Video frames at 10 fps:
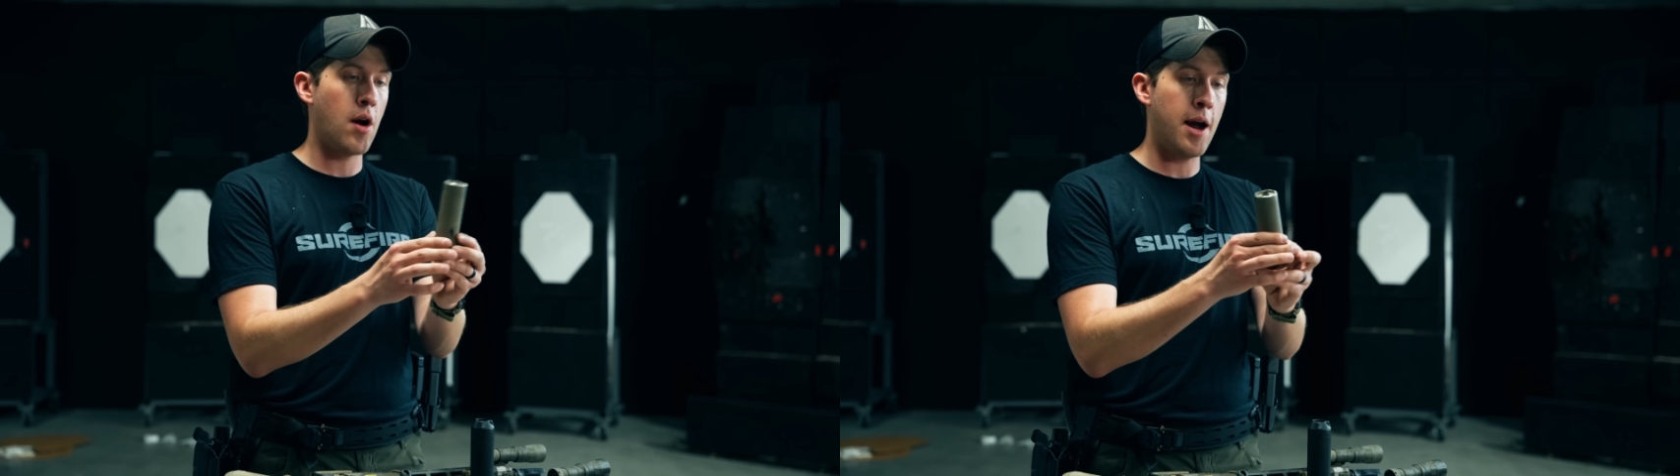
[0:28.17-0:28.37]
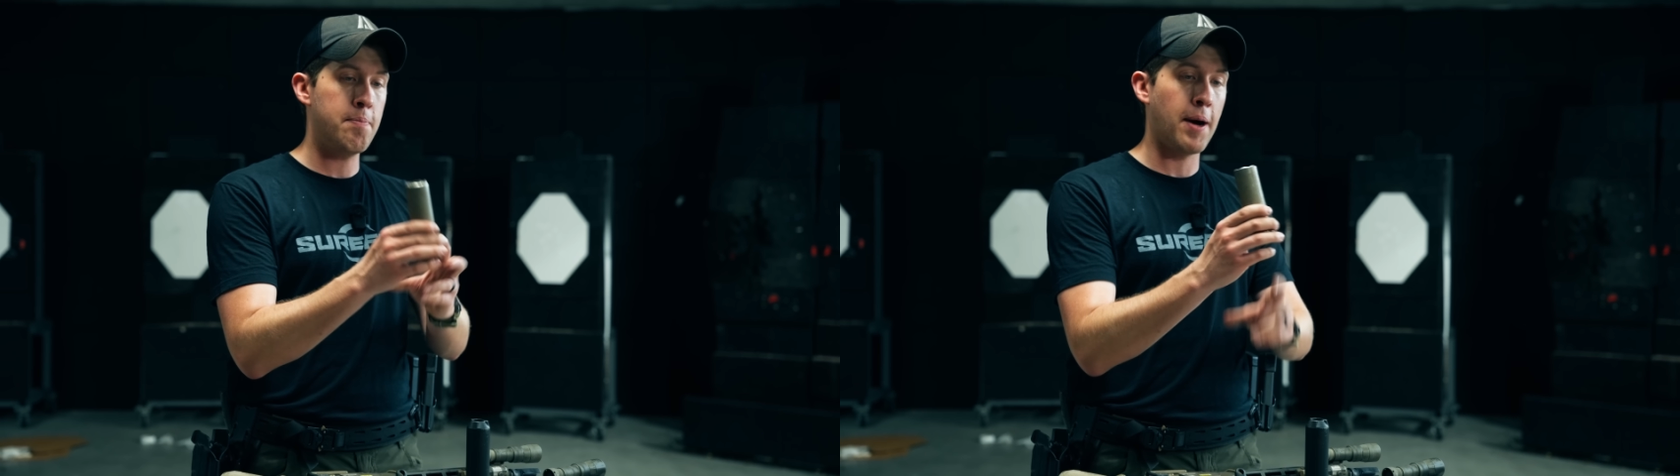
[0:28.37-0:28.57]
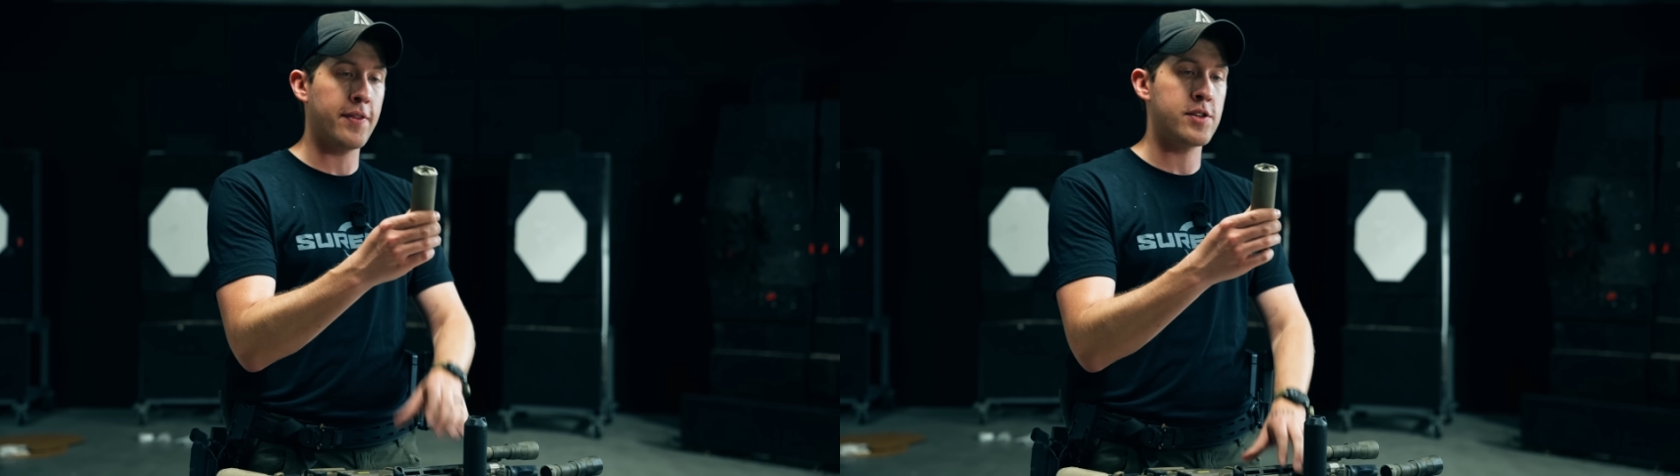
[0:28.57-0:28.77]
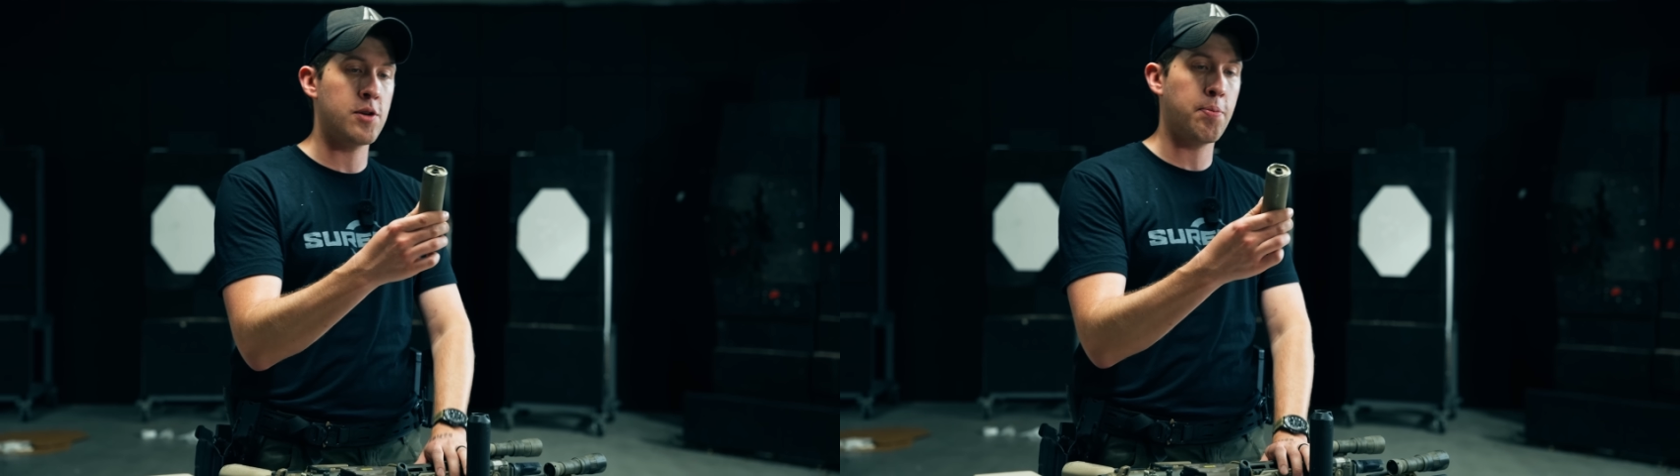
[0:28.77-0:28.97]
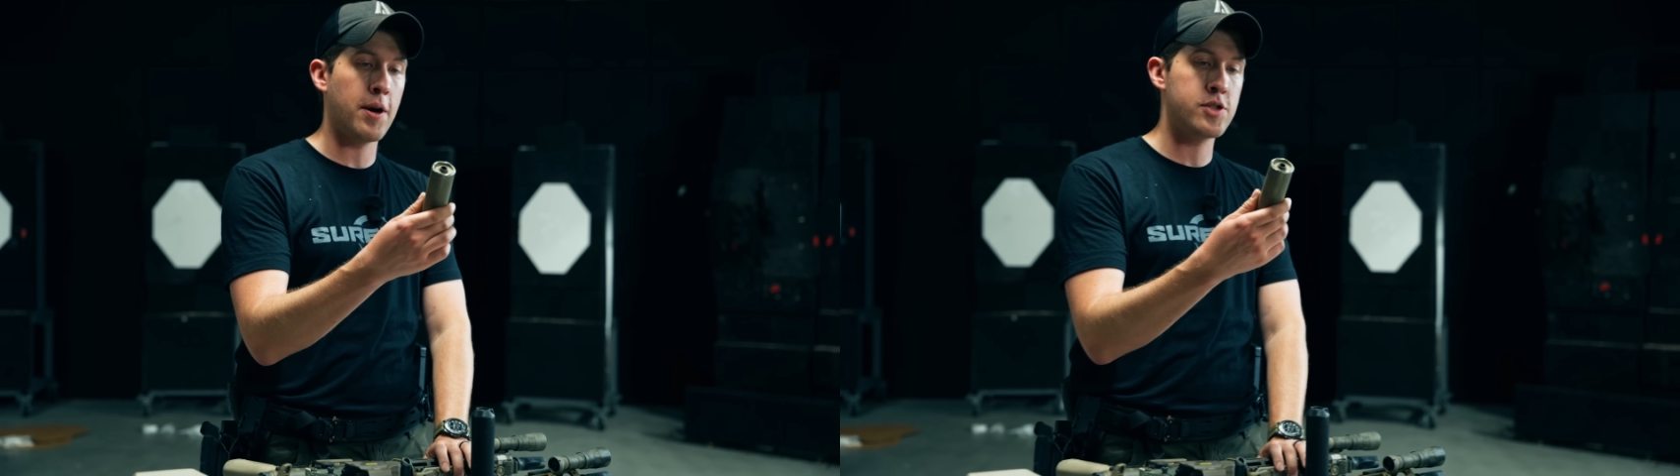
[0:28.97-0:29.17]
I bought this
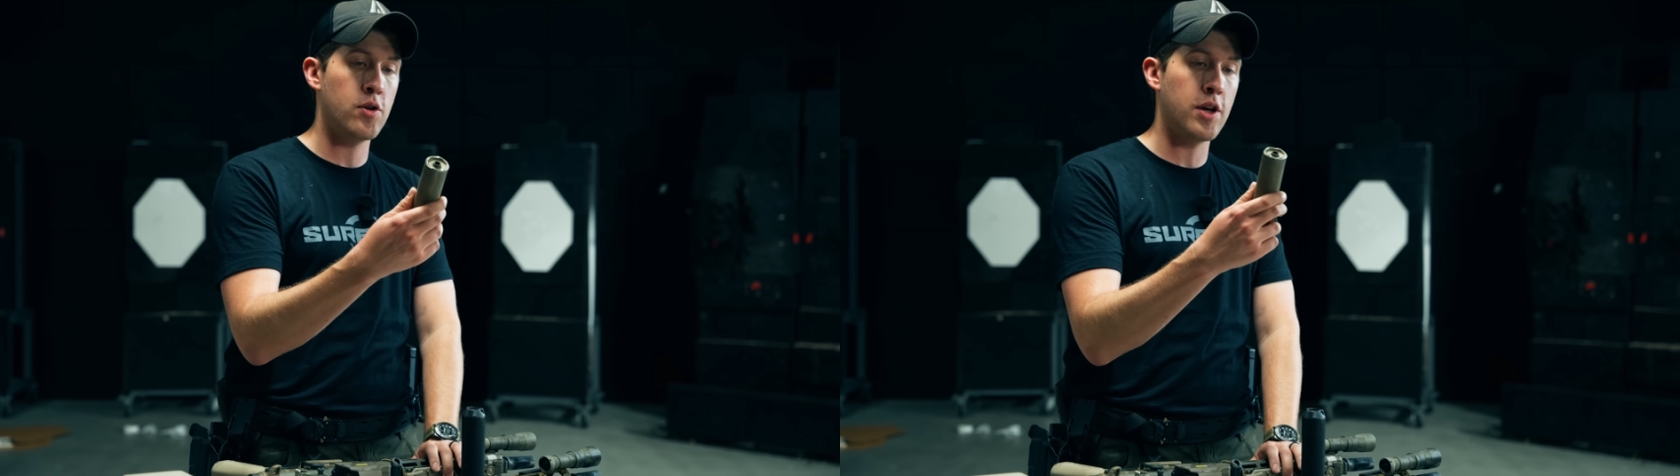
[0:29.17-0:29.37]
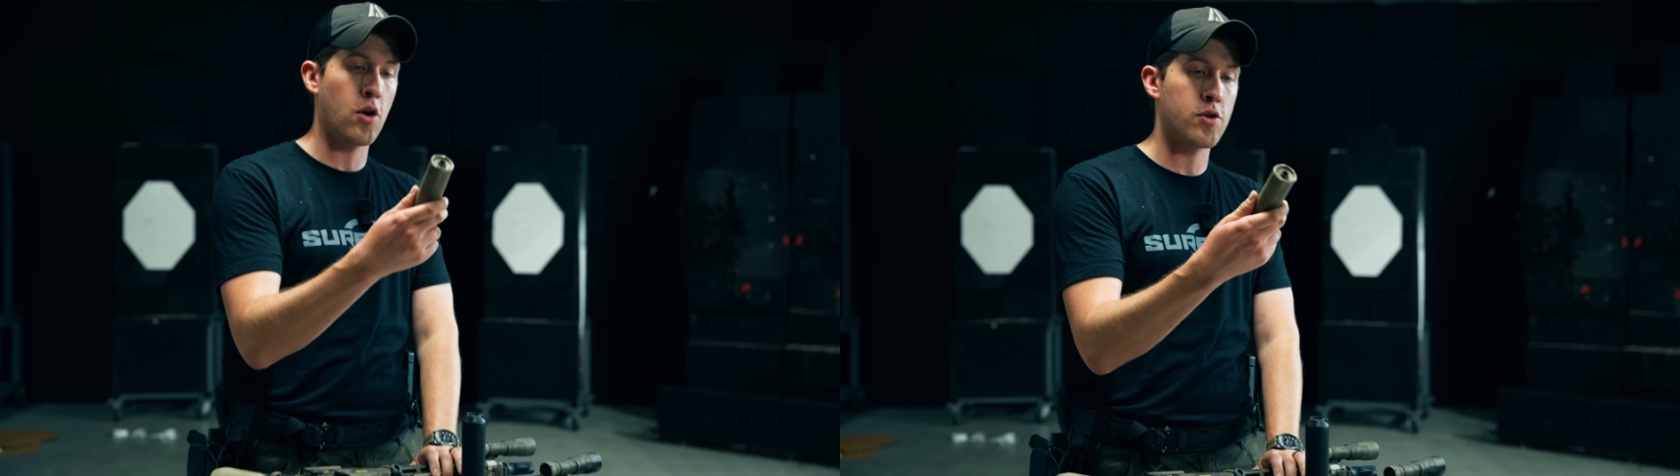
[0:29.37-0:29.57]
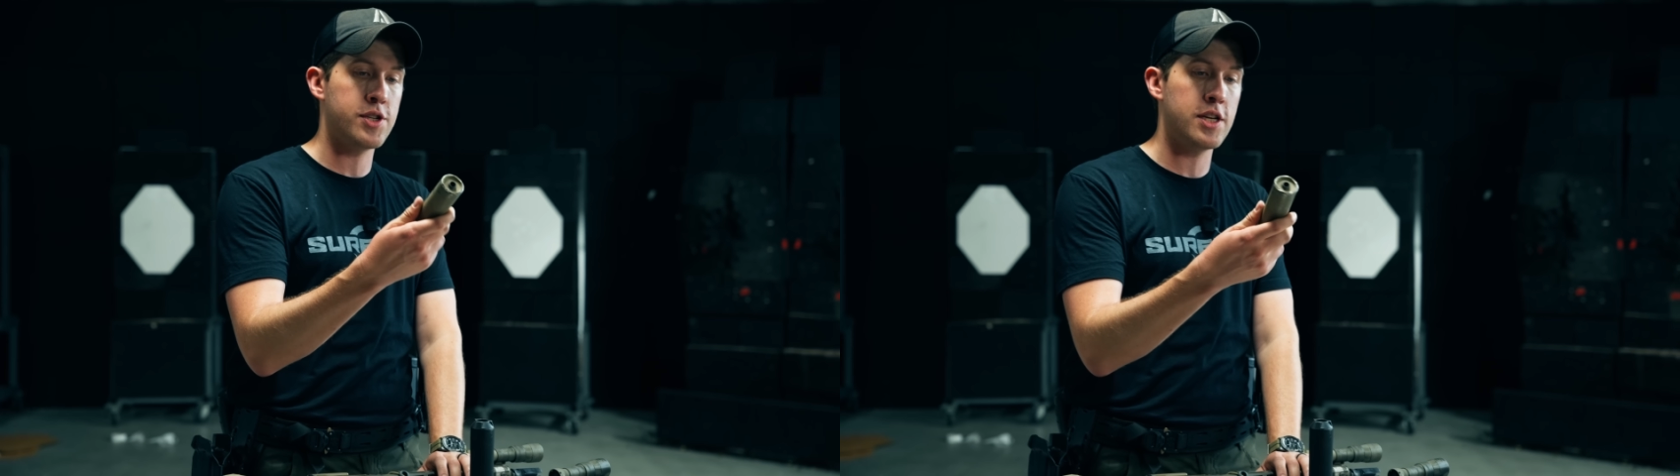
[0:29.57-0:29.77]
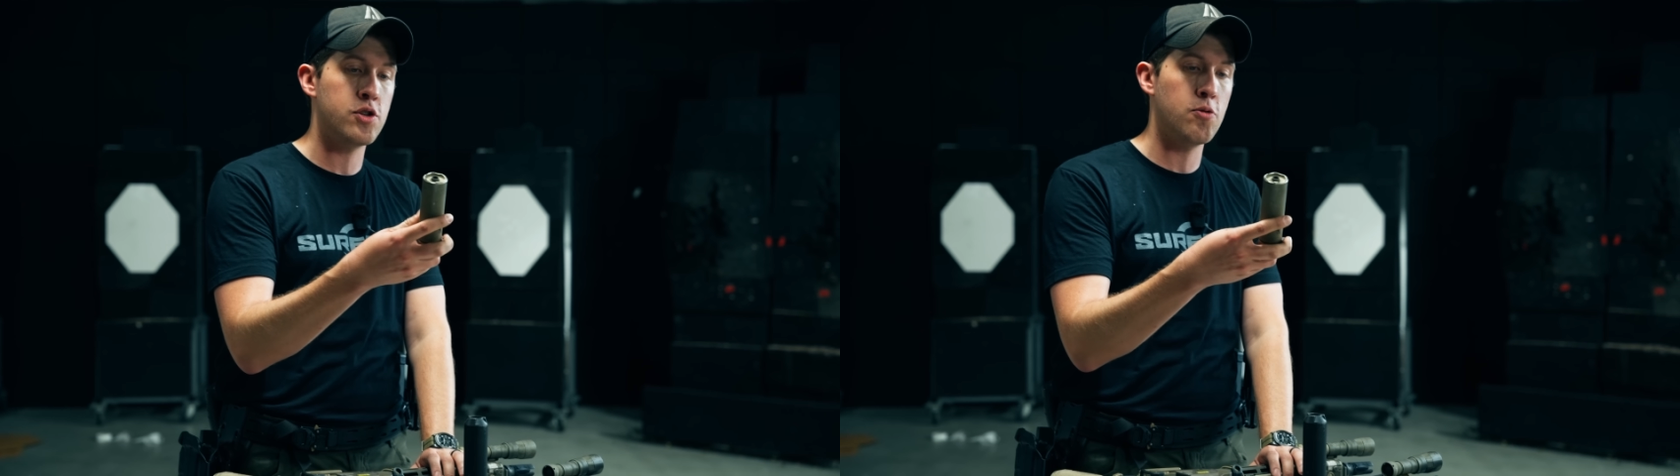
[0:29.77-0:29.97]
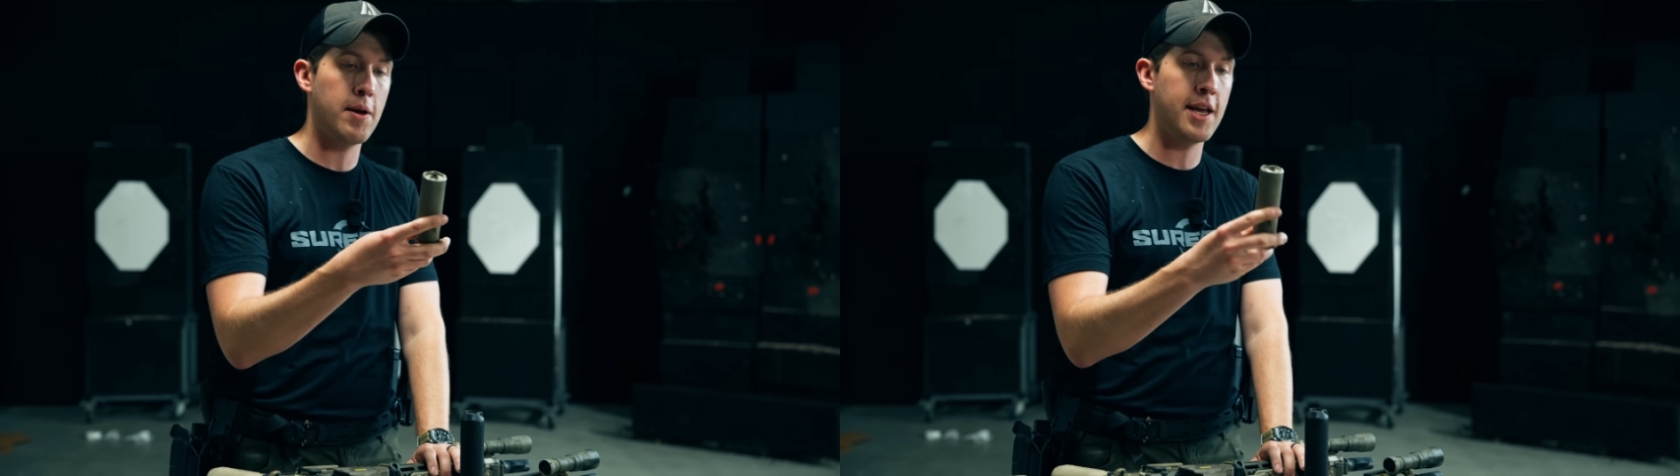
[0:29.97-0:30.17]
suppressor, the
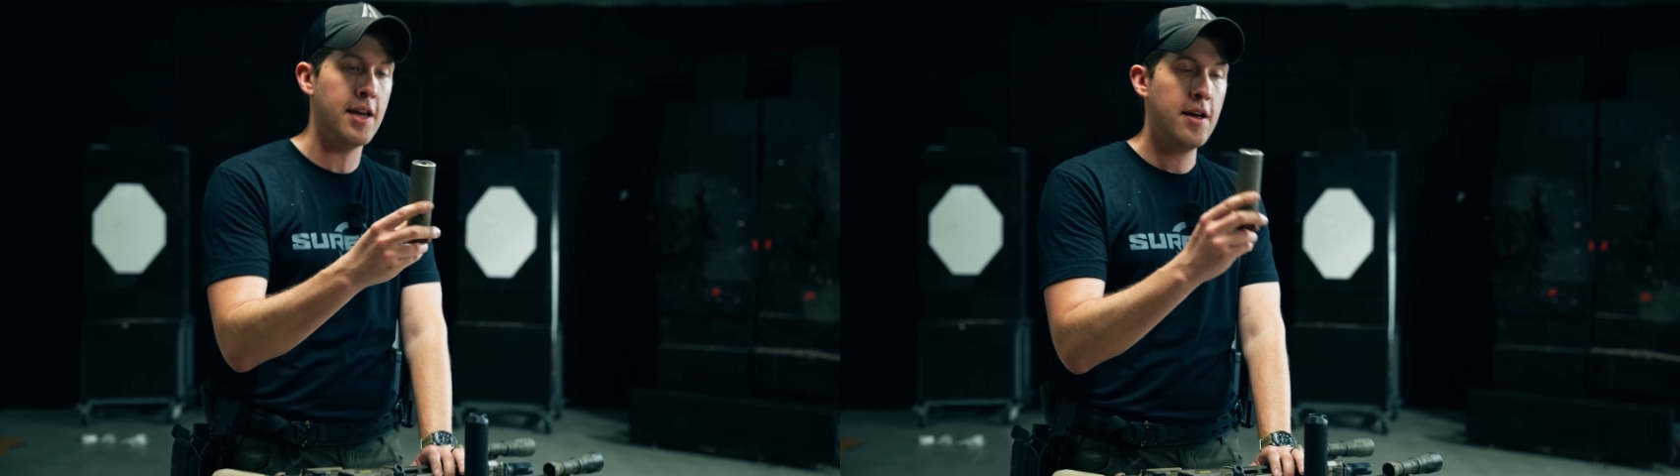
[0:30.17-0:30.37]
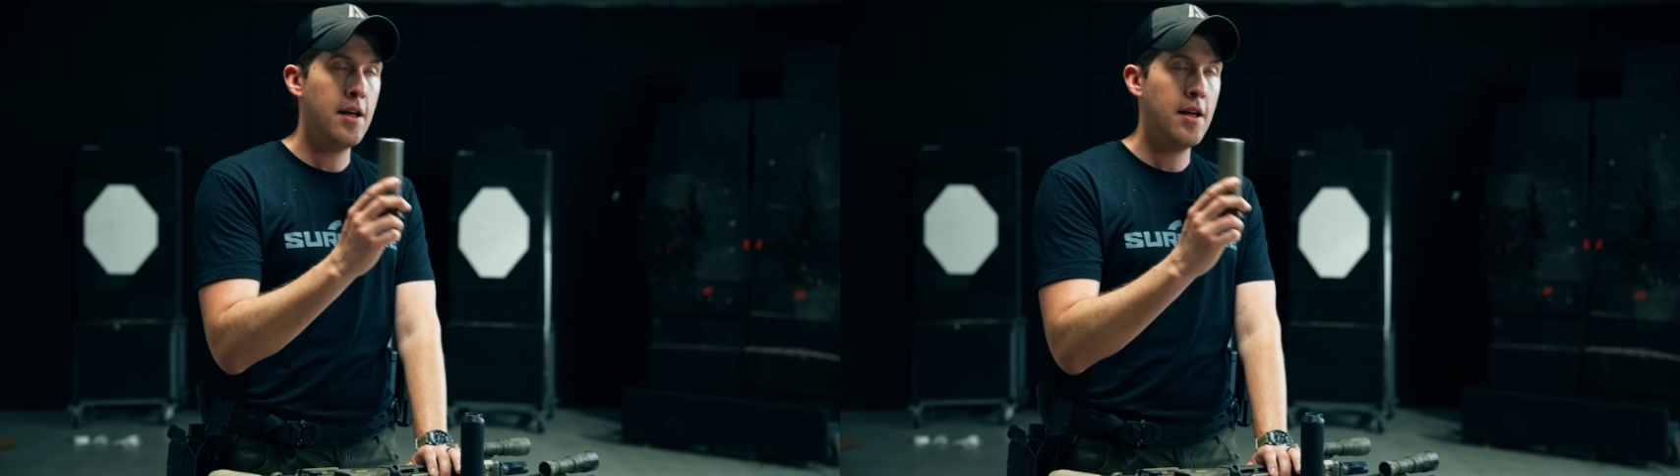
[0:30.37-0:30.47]
RC2 Mini,